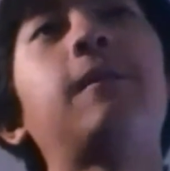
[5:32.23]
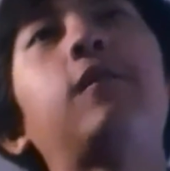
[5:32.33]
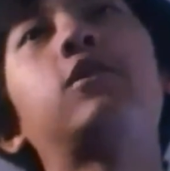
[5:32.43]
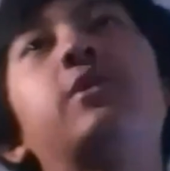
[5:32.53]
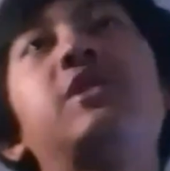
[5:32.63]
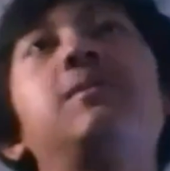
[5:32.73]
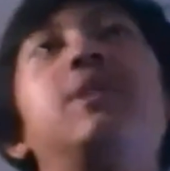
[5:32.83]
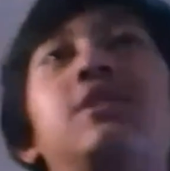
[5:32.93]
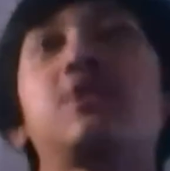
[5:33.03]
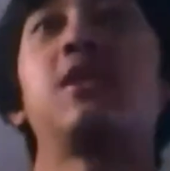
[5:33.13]
My favorite
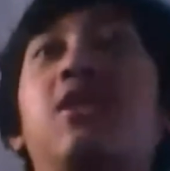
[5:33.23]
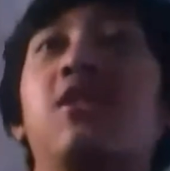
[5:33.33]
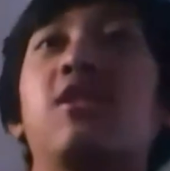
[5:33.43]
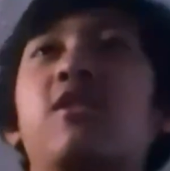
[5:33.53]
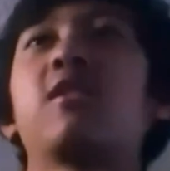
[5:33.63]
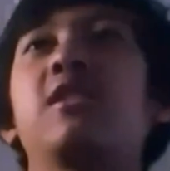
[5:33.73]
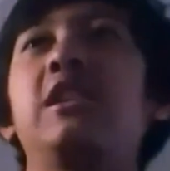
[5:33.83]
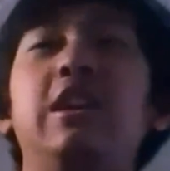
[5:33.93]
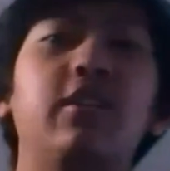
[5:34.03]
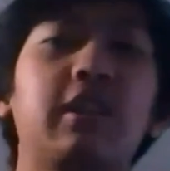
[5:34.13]
twisty puzzle are
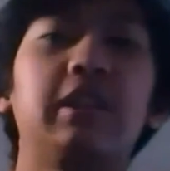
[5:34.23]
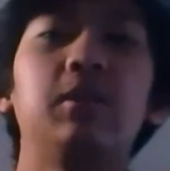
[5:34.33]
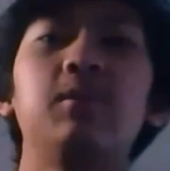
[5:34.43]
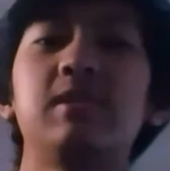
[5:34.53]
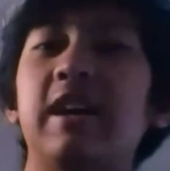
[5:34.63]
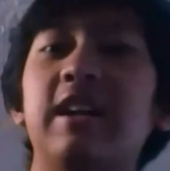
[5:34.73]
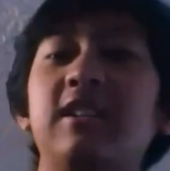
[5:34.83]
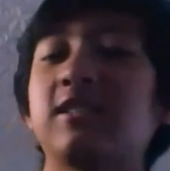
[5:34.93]
gear cubes.